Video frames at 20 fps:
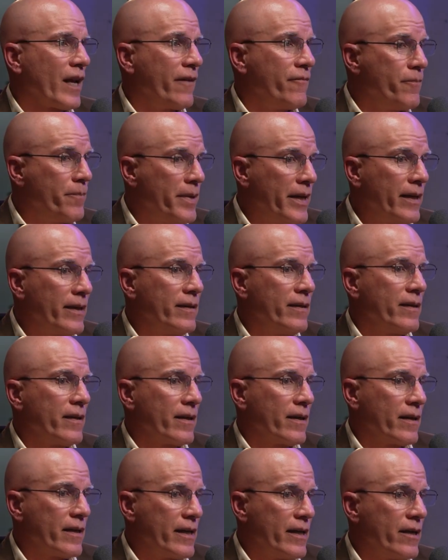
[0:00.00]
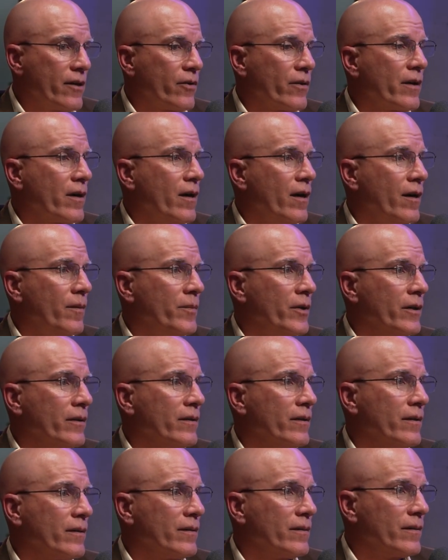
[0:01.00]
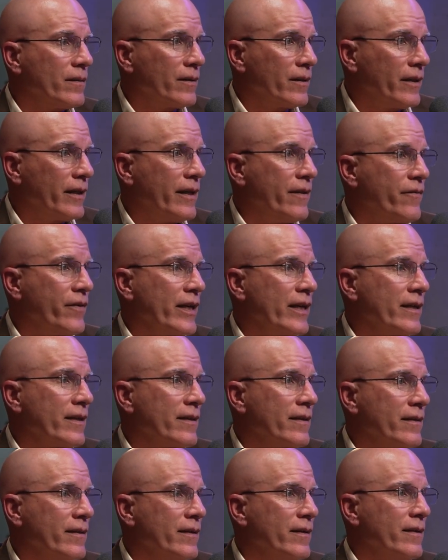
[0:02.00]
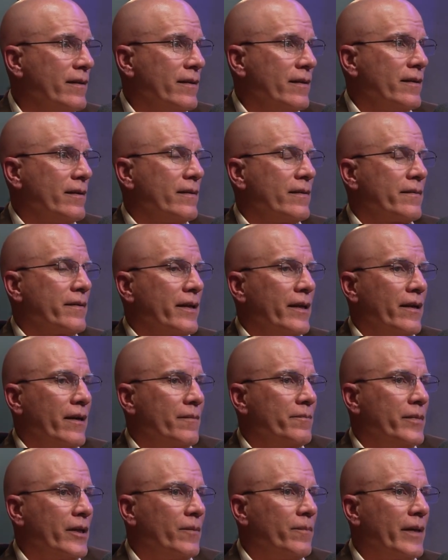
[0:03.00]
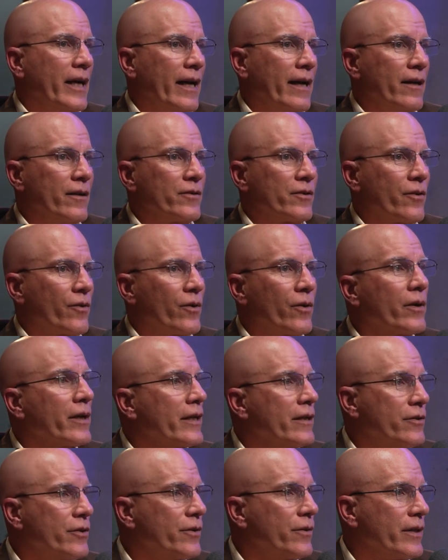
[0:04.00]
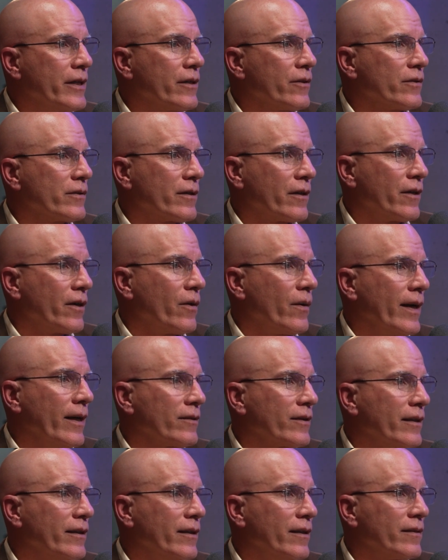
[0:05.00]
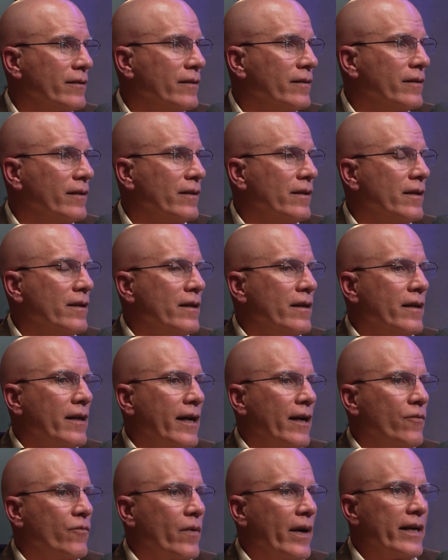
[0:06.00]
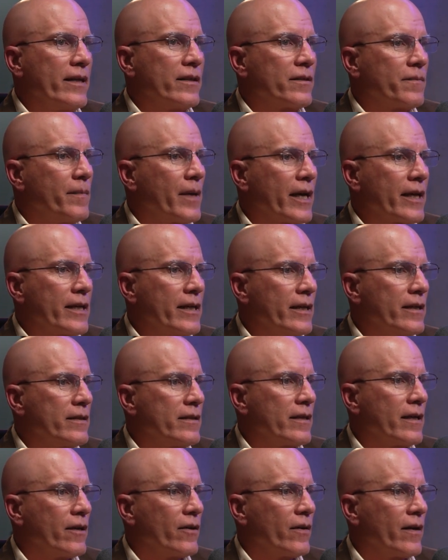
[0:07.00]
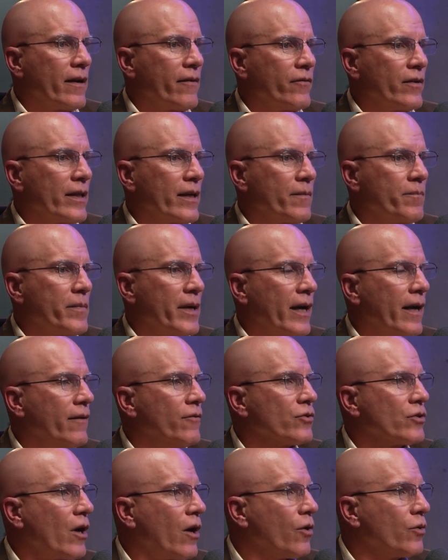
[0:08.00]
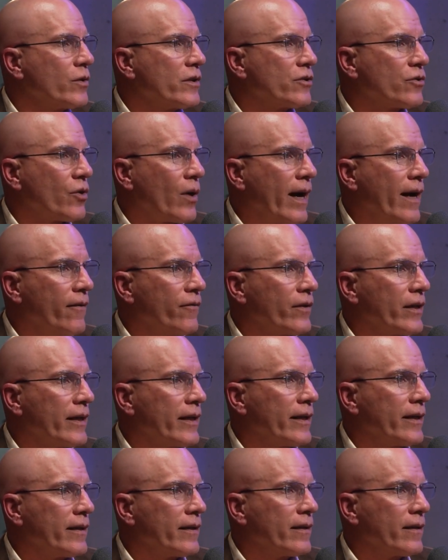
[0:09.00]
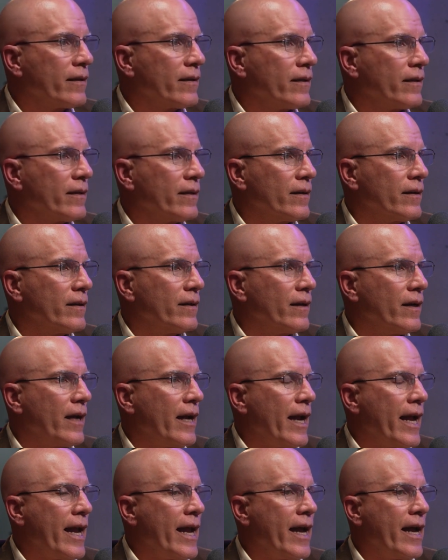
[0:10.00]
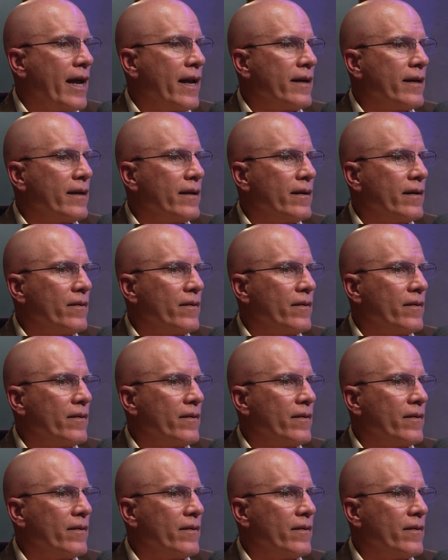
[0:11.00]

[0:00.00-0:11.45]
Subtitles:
I've been here in Auburn, living, I built my house 32 years ago out there and raised my kids here and everything, but I was always traveling, and